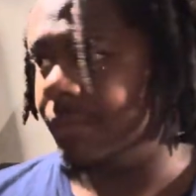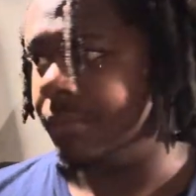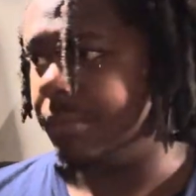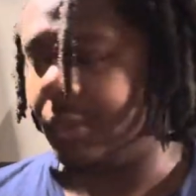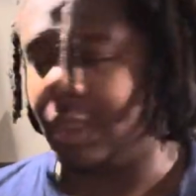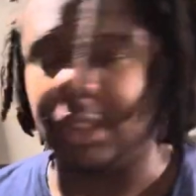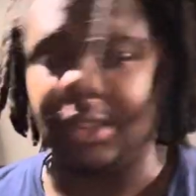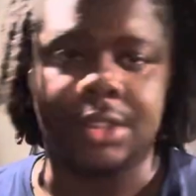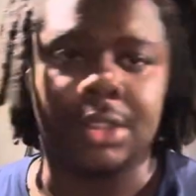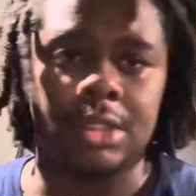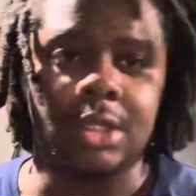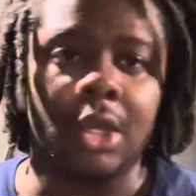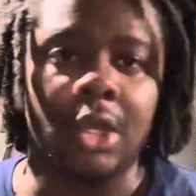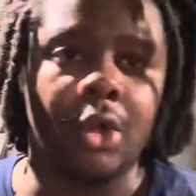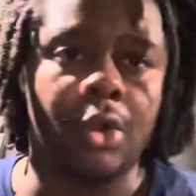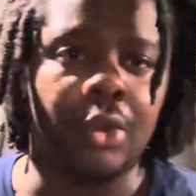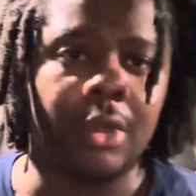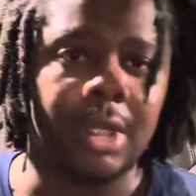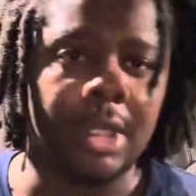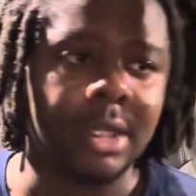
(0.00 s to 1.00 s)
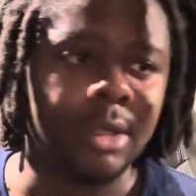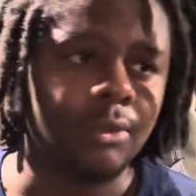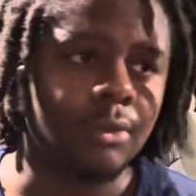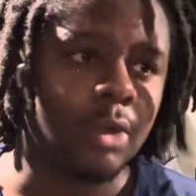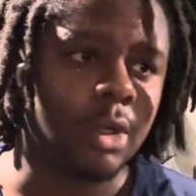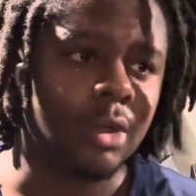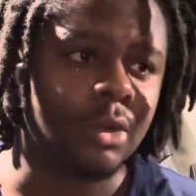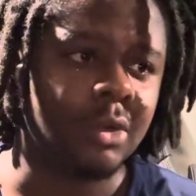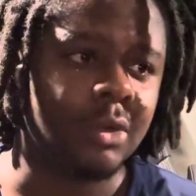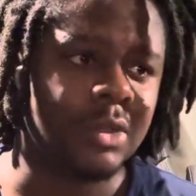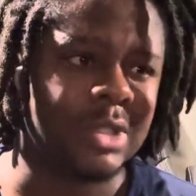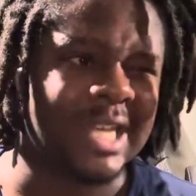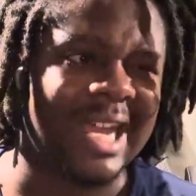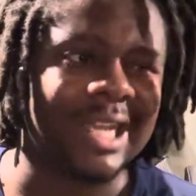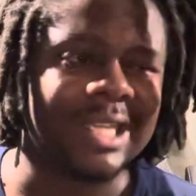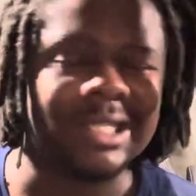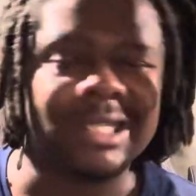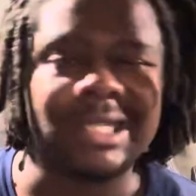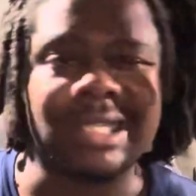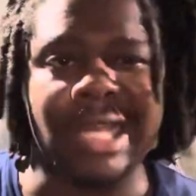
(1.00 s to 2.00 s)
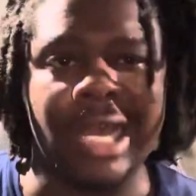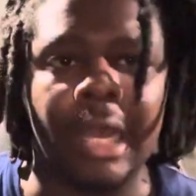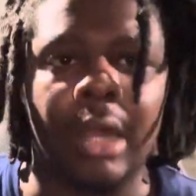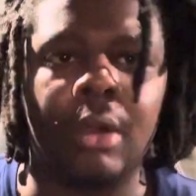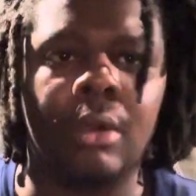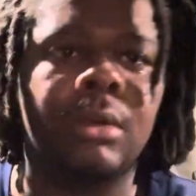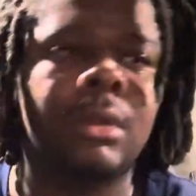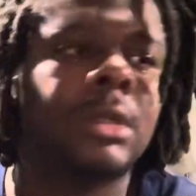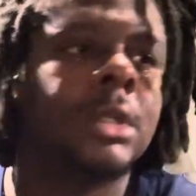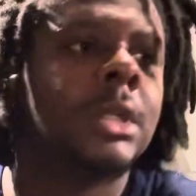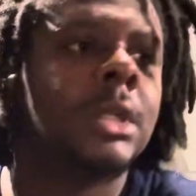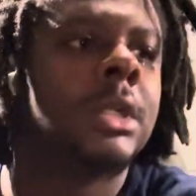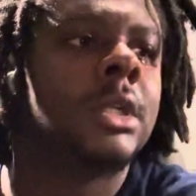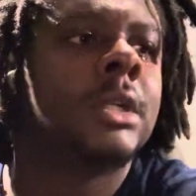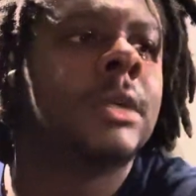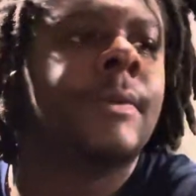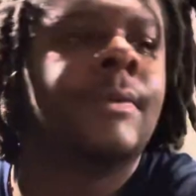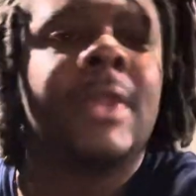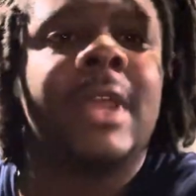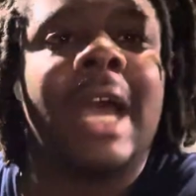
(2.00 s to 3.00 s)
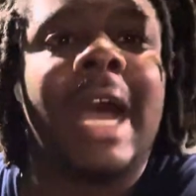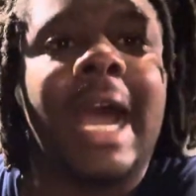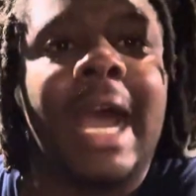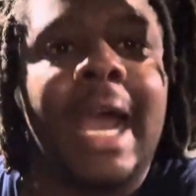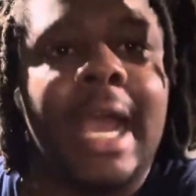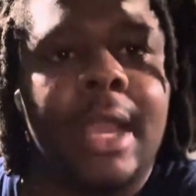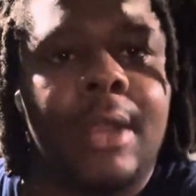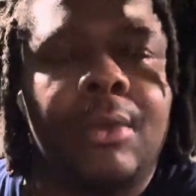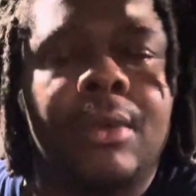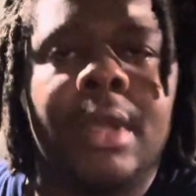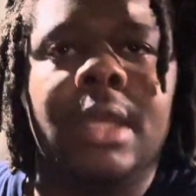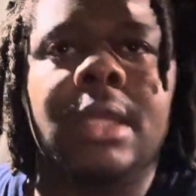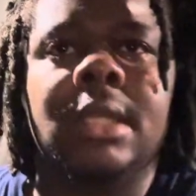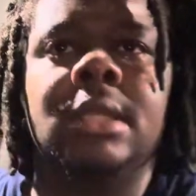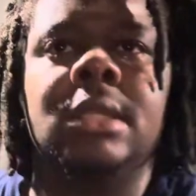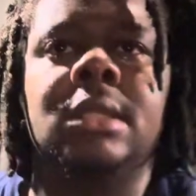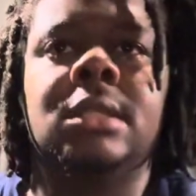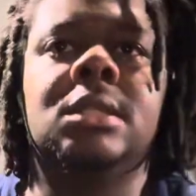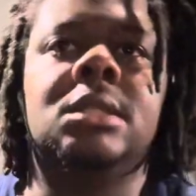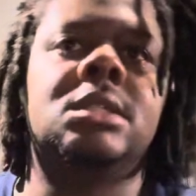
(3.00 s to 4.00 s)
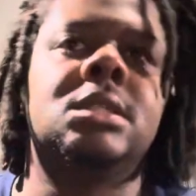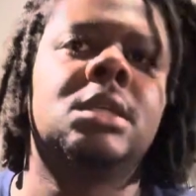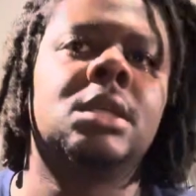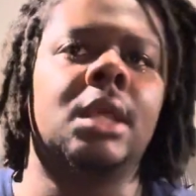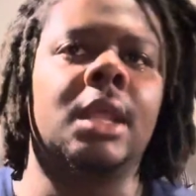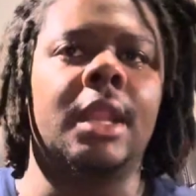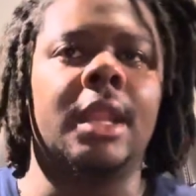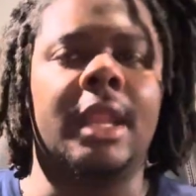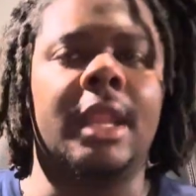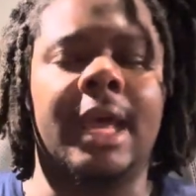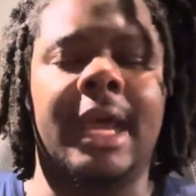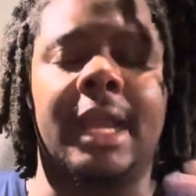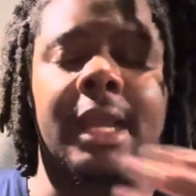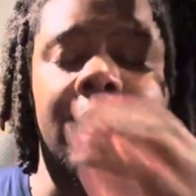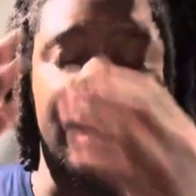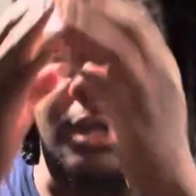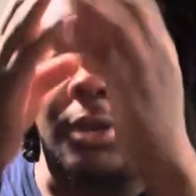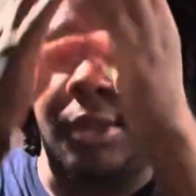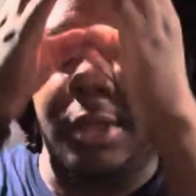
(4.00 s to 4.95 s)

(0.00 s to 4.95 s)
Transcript: getting snowed in, roads iced out, high winds, that kind of